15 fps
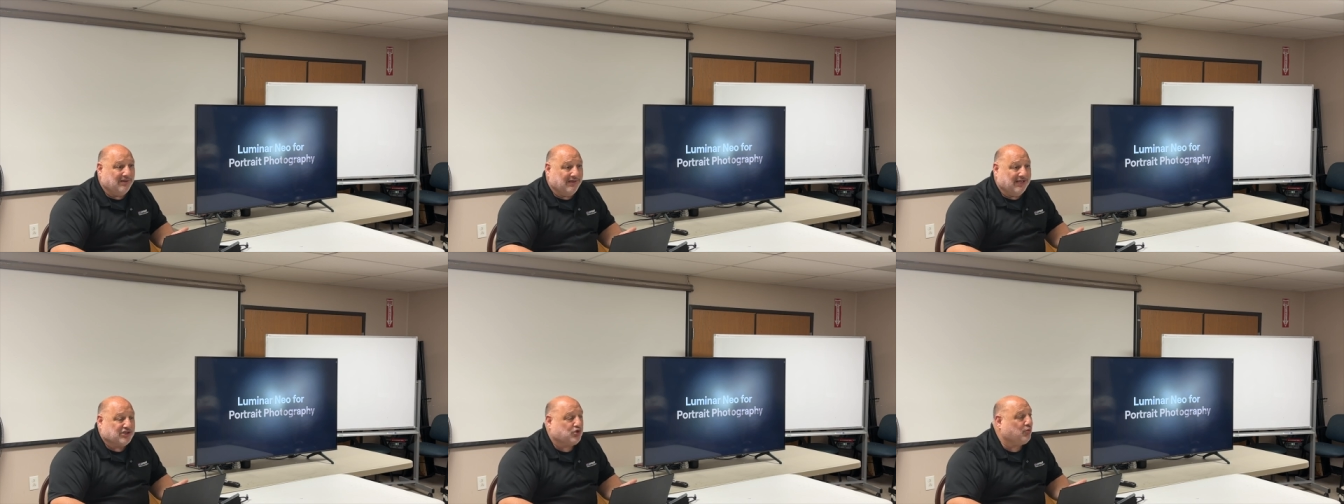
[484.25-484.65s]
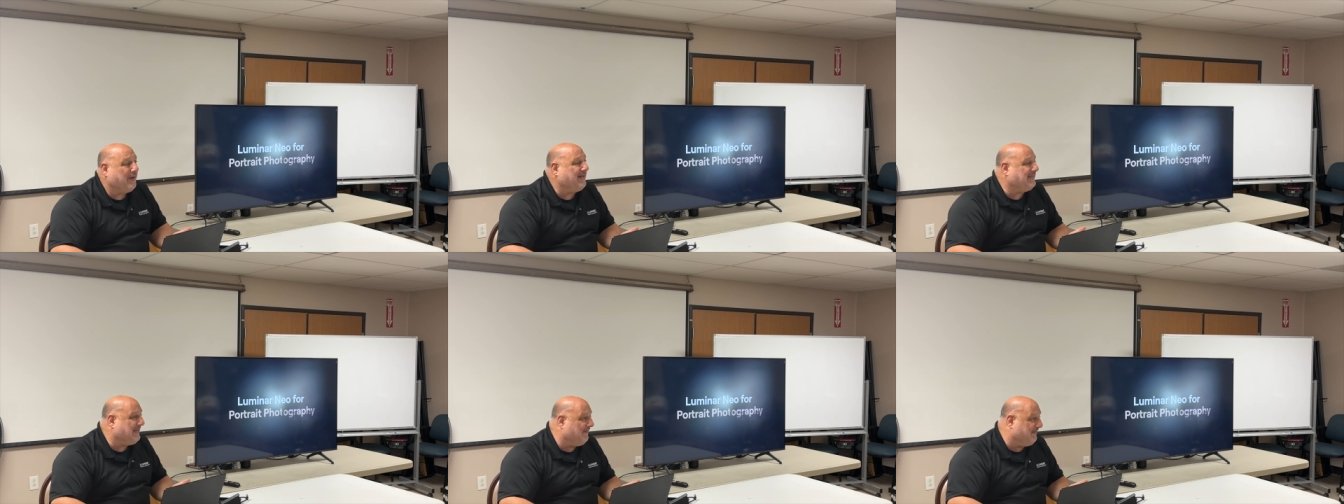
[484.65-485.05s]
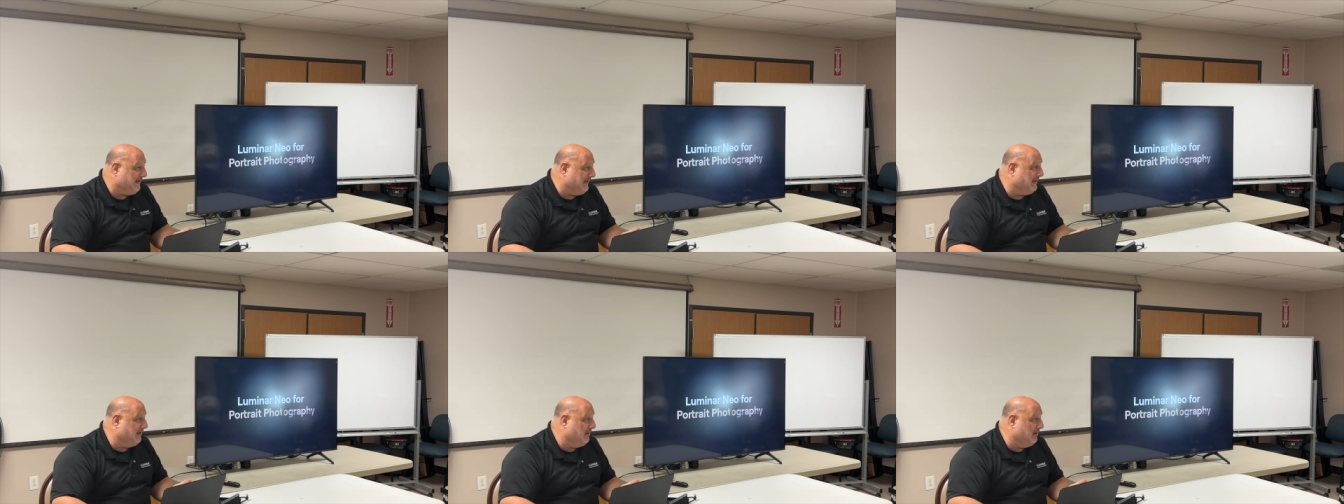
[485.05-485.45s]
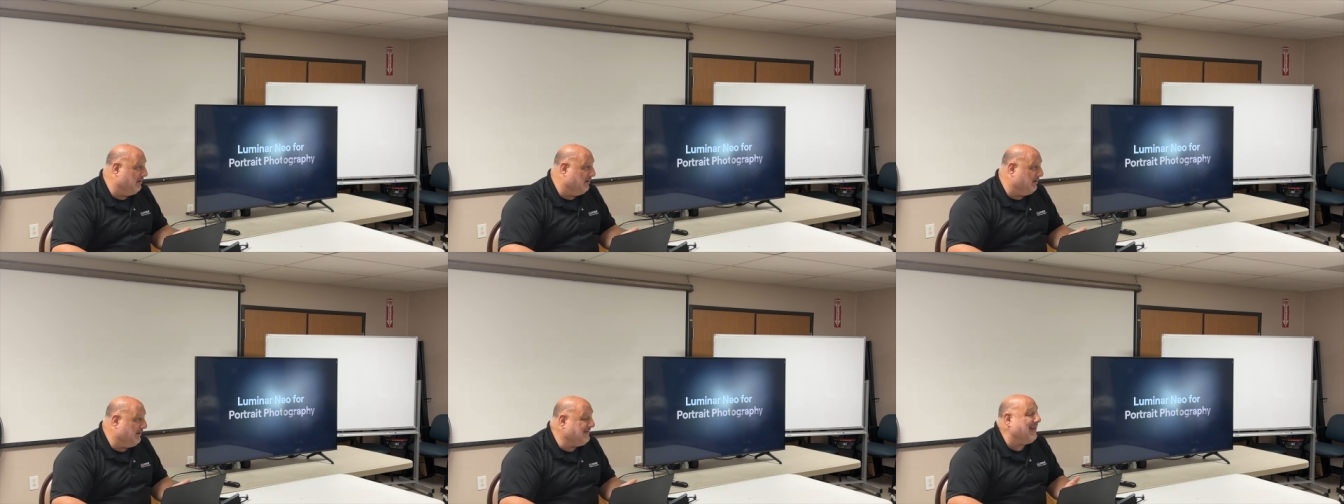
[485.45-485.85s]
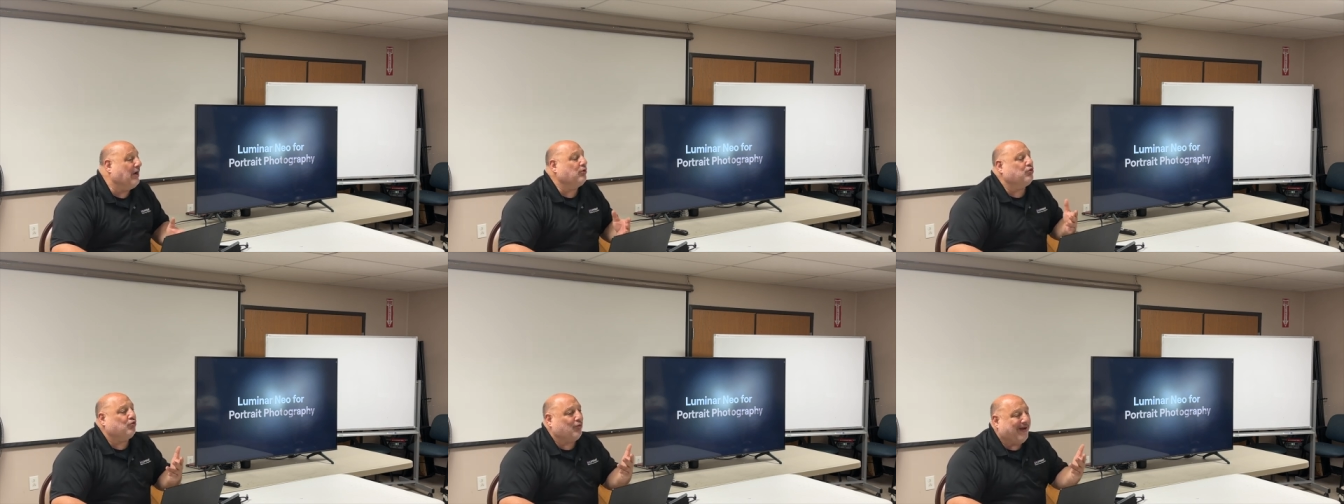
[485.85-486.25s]
it's creativity. Now,
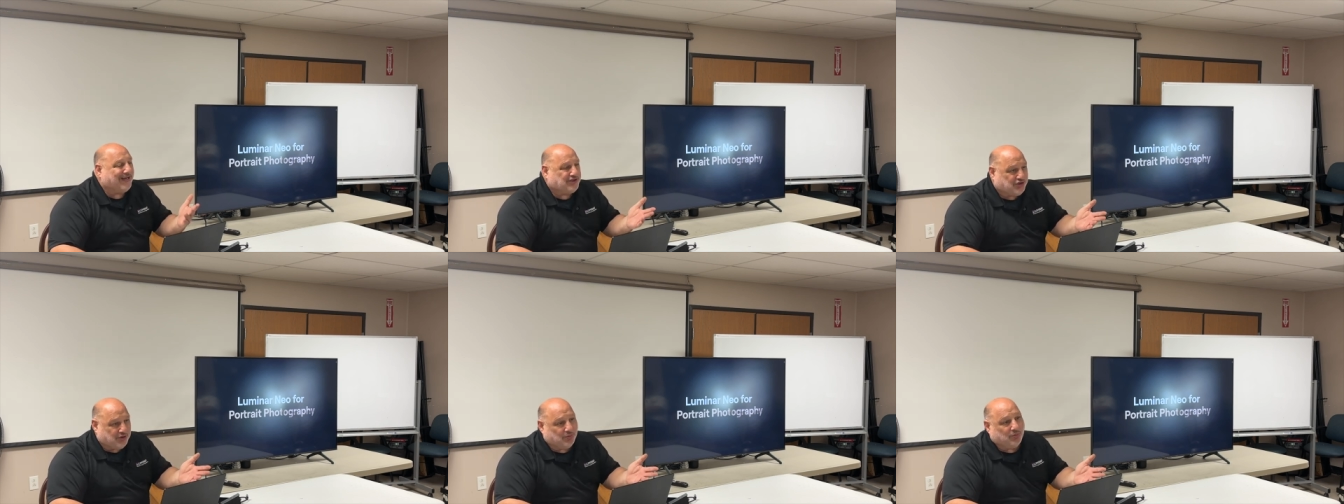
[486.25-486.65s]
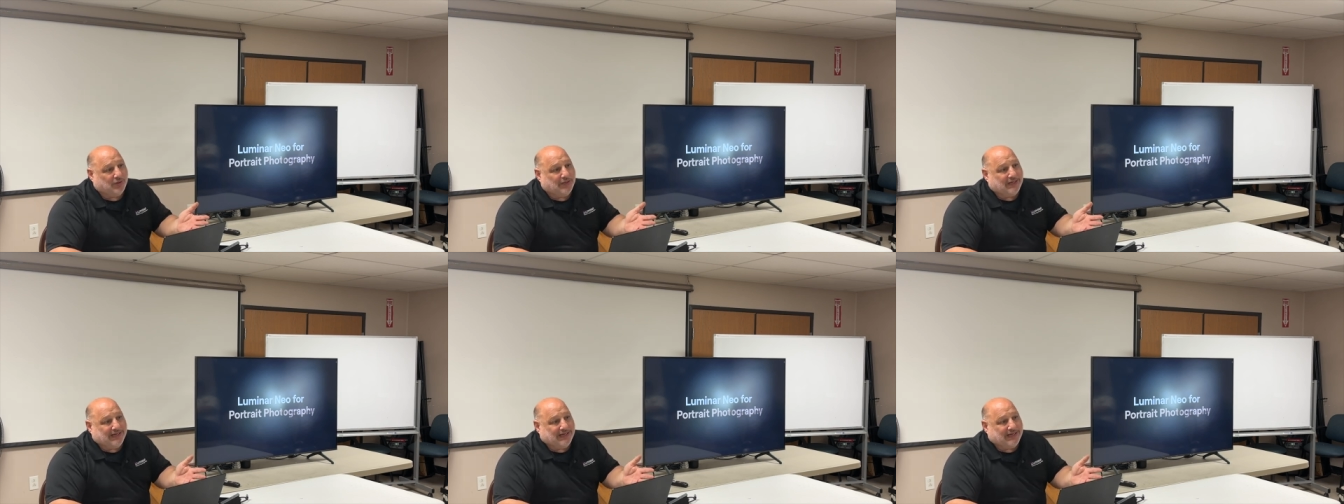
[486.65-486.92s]
grant you,